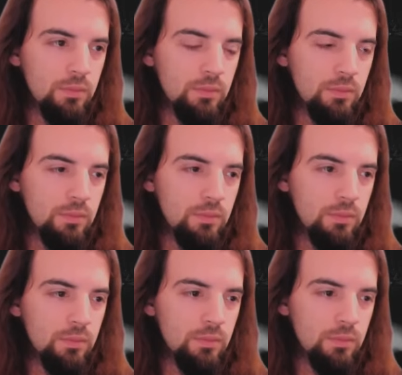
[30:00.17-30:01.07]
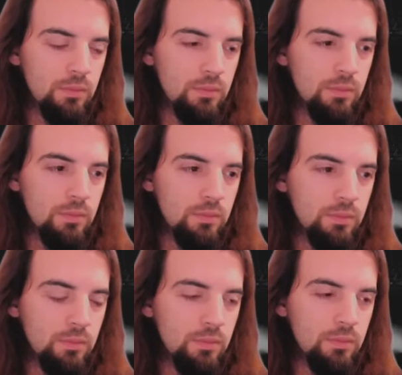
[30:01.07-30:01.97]

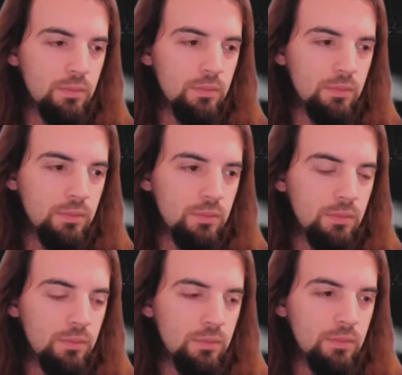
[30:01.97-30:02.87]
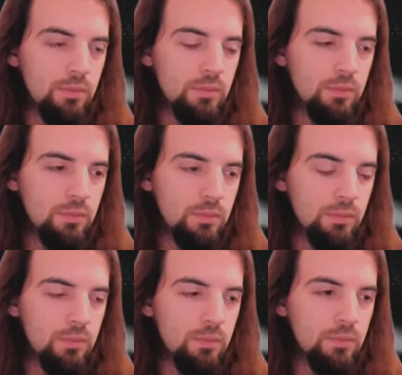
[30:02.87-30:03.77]

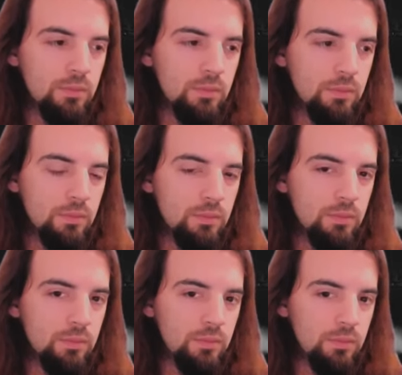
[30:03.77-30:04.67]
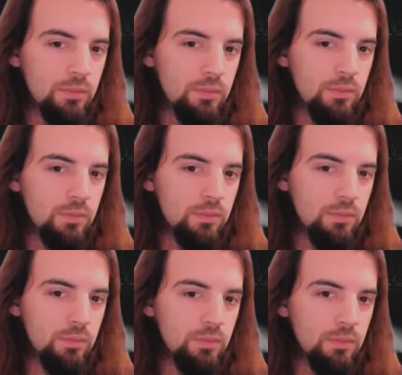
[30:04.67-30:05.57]

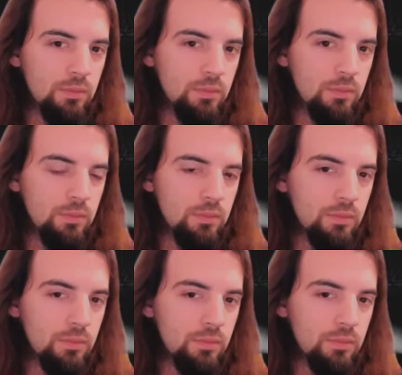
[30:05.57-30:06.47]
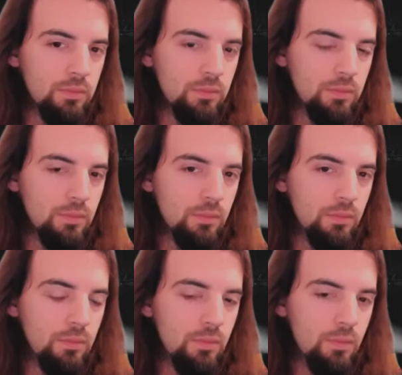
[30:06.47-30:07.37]

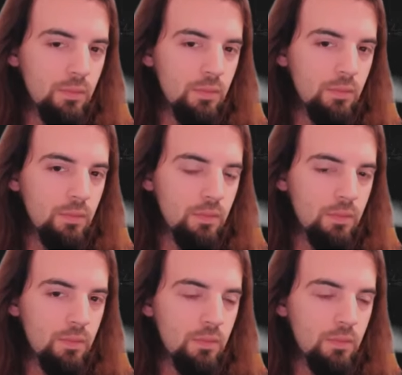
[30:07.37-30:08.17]
No words are spoken by the person on screen.